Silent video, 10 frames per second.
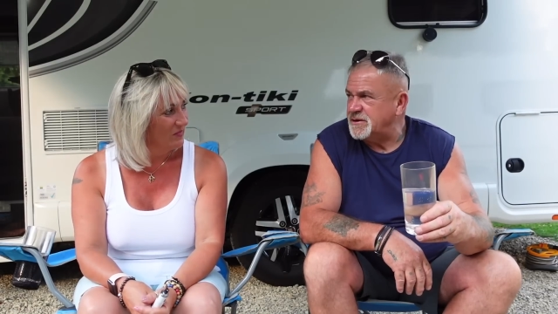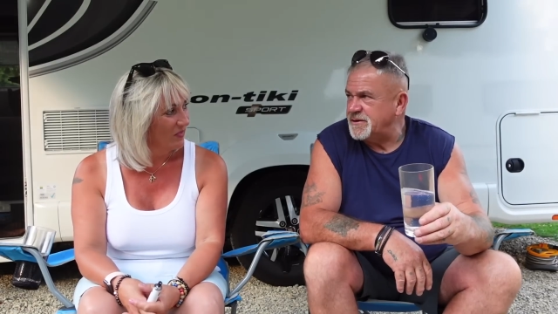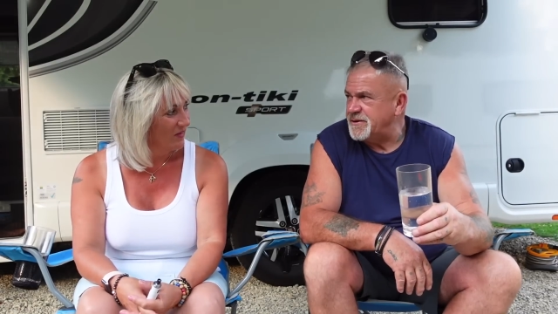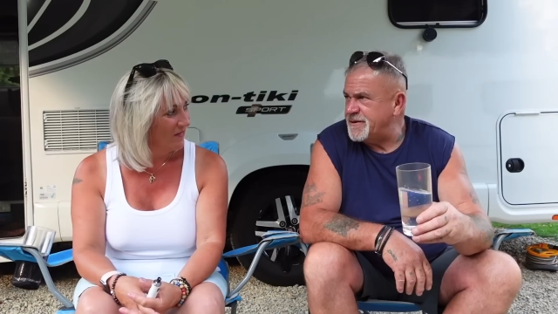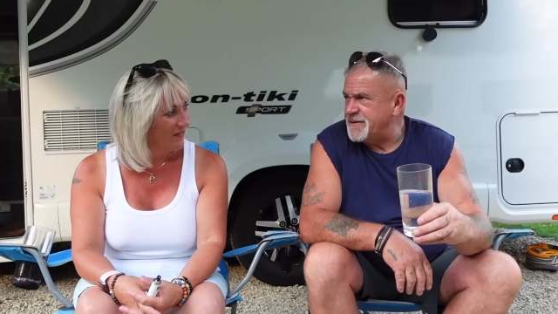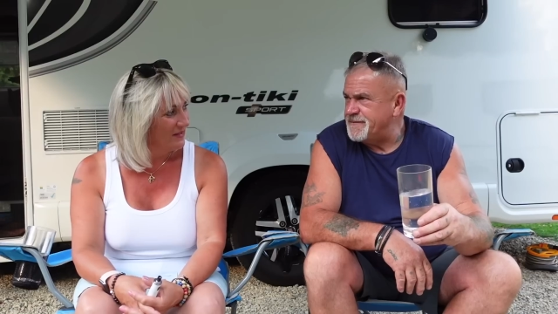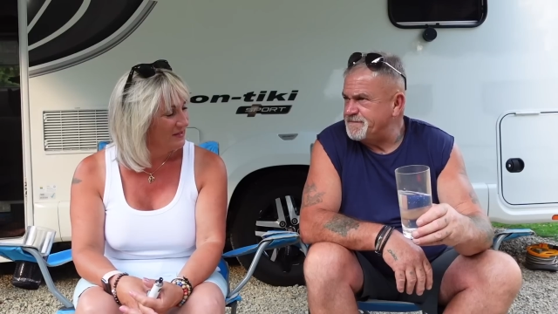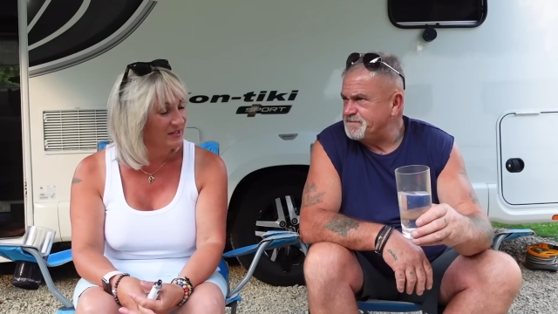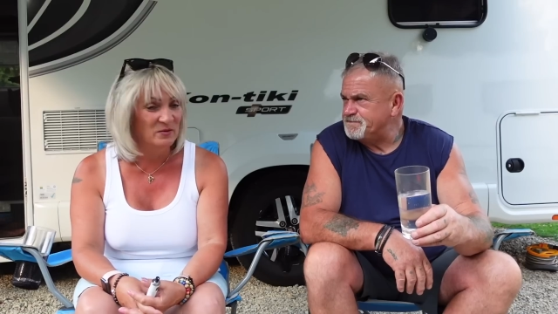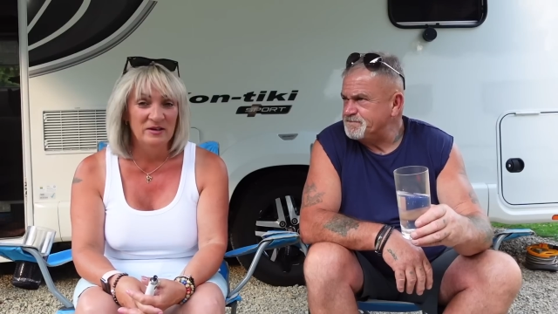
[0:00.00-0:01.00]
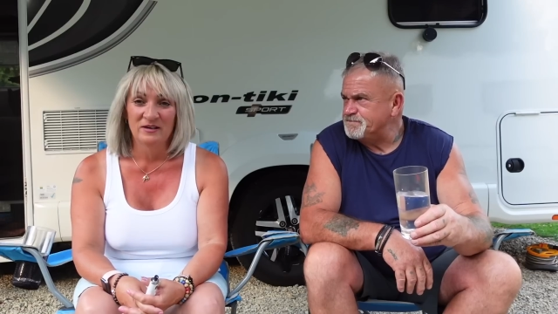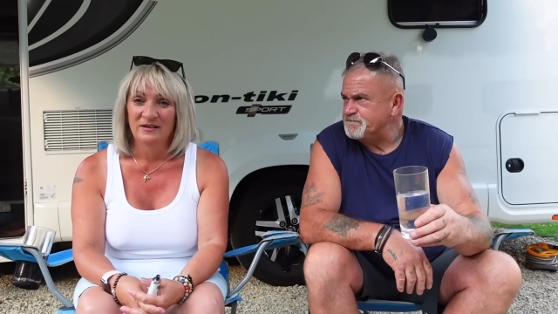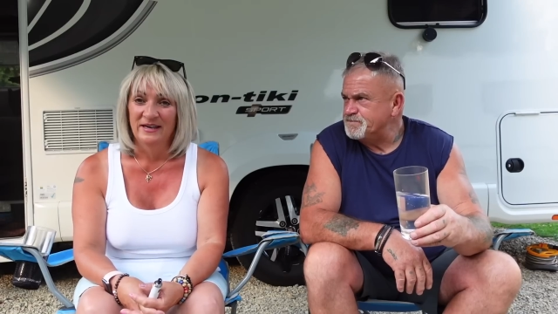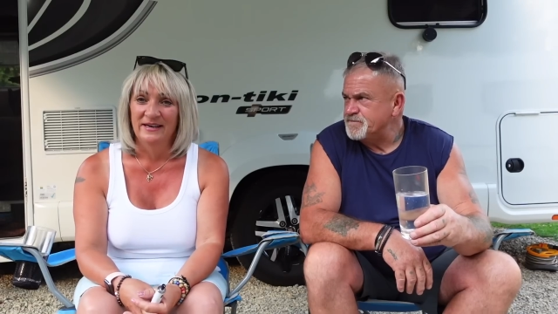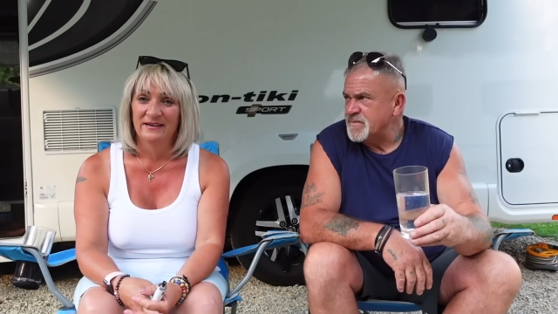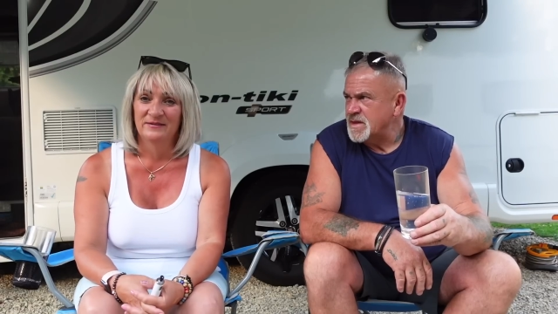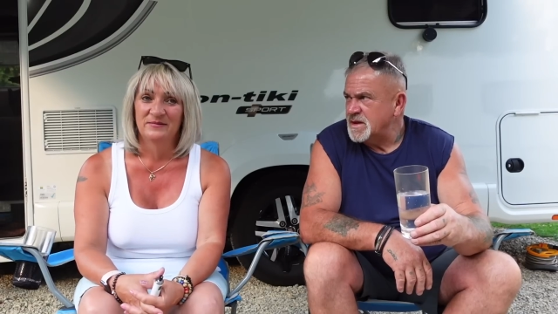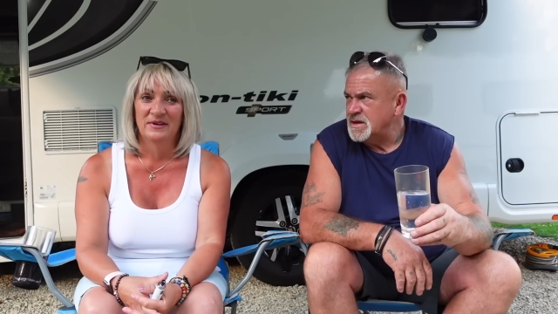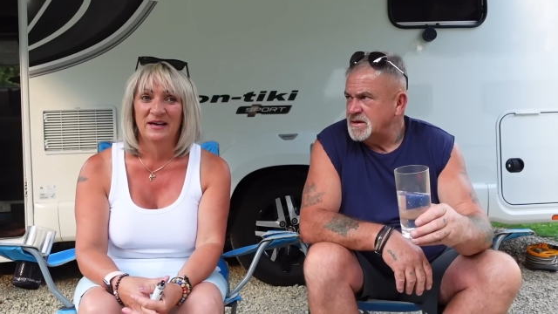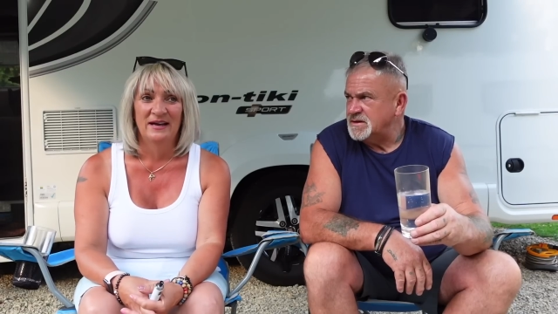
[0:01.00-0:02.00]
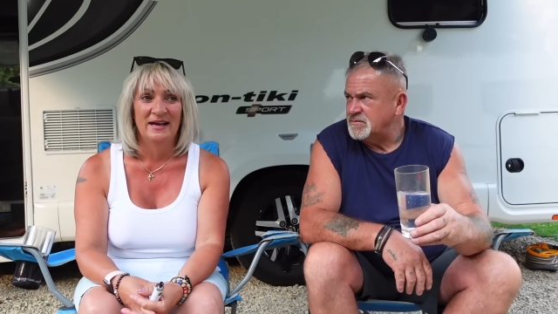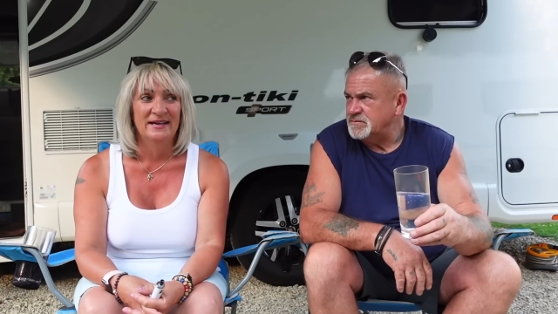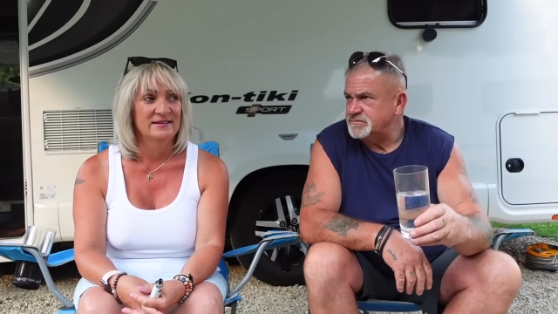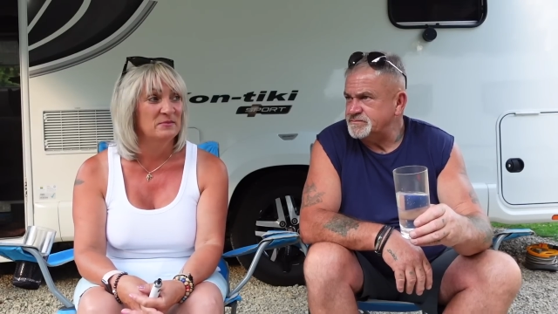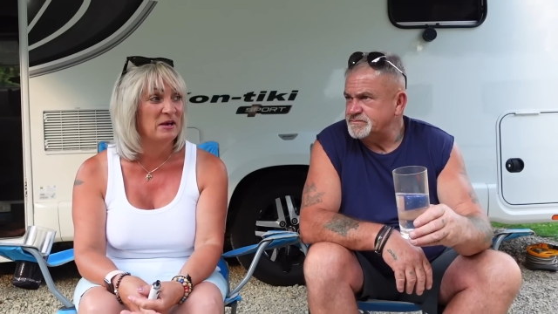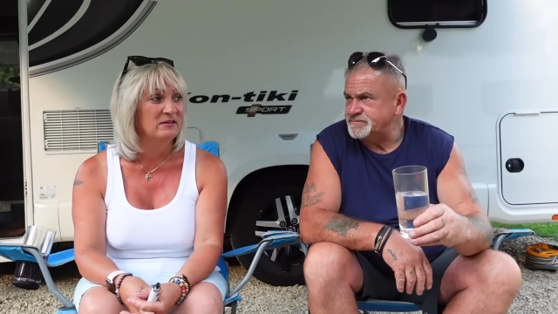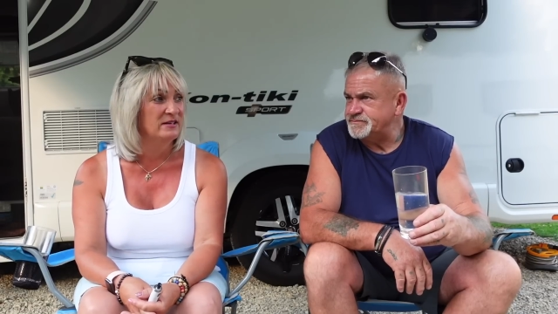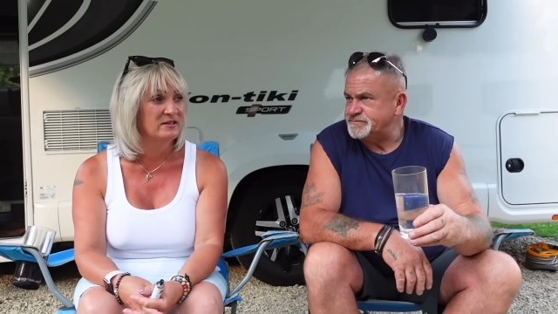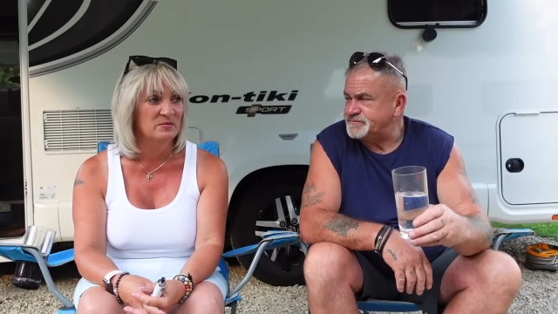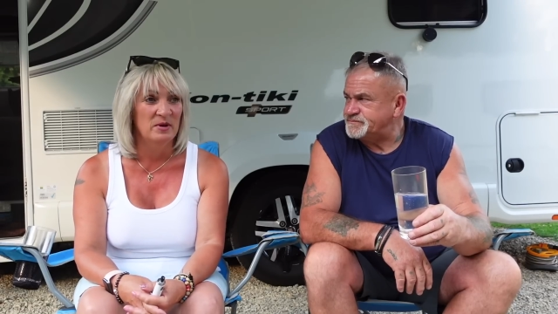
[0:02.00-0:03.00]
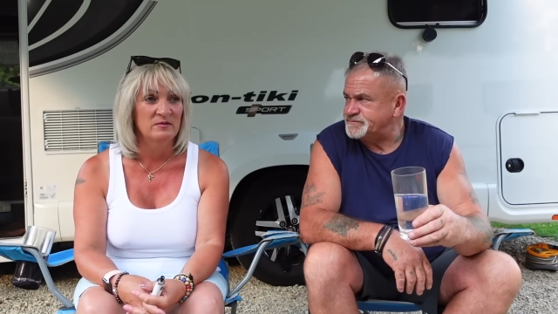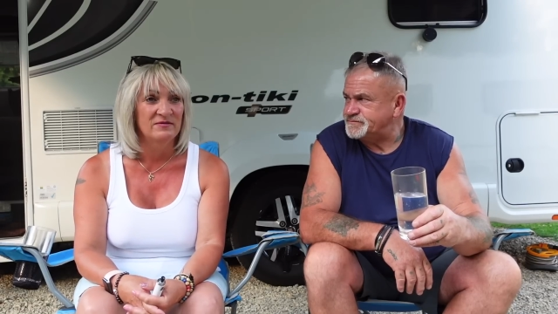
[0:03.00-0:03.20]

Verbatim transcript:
Speaker 1: Uh, so we are here, and apparently there's a boat